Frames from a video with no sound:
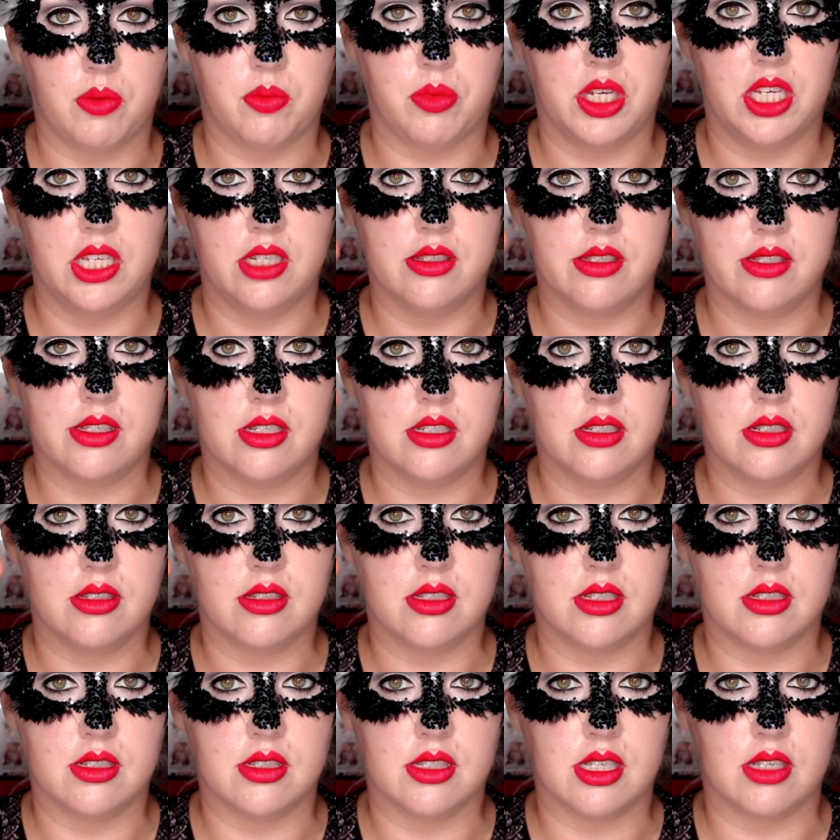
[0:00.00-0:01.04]
pieces
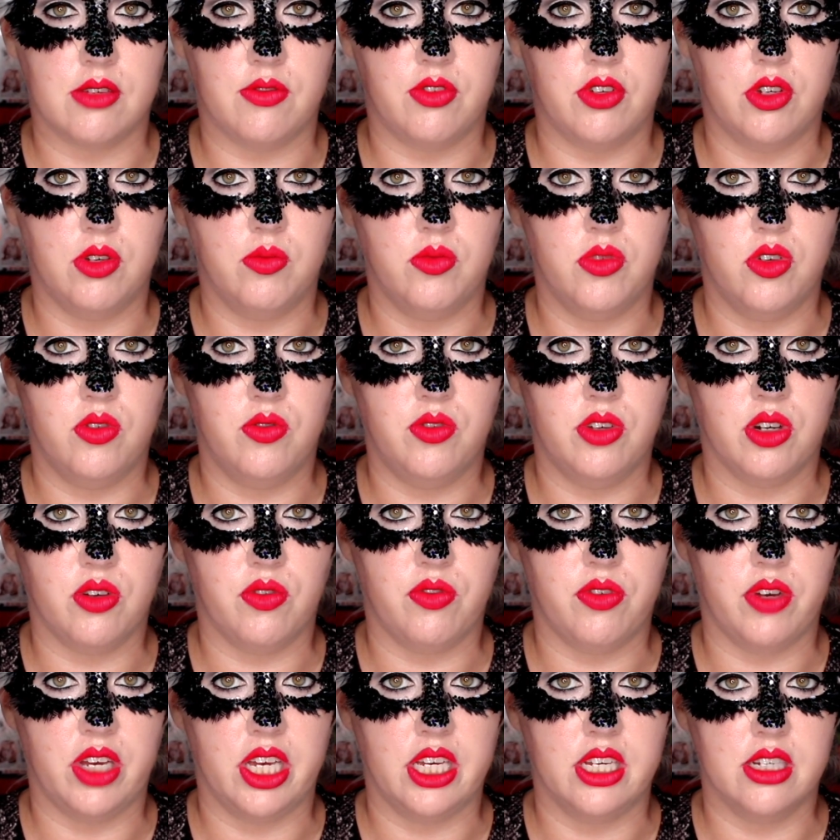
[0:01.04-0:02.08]
is that if you move your
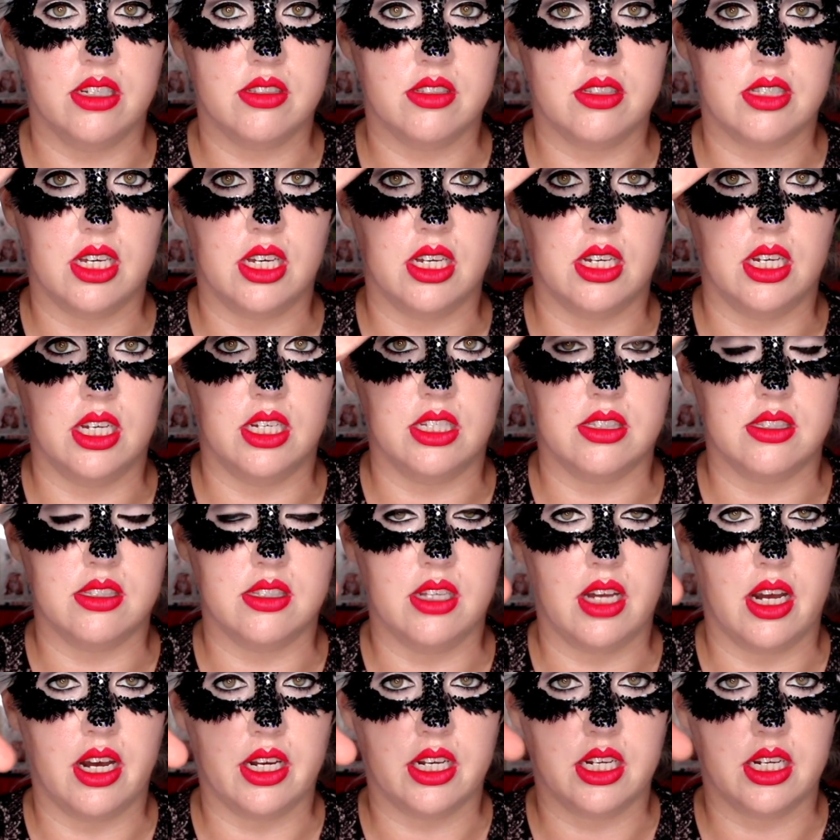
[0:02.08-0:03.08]
face, it's not